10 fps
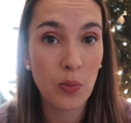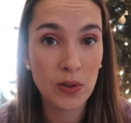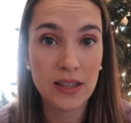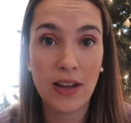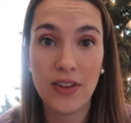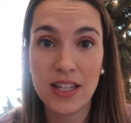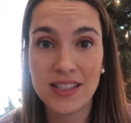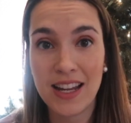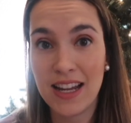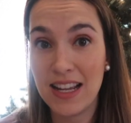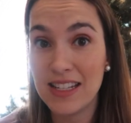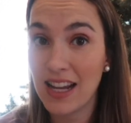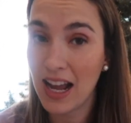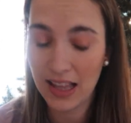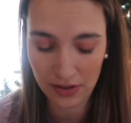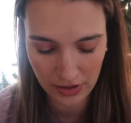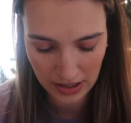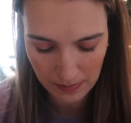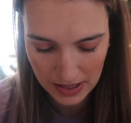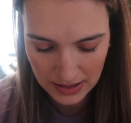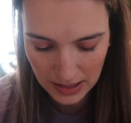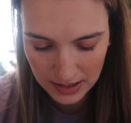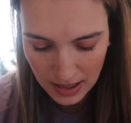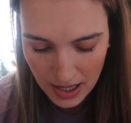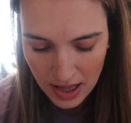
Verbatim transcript: We love it and highly recommend it.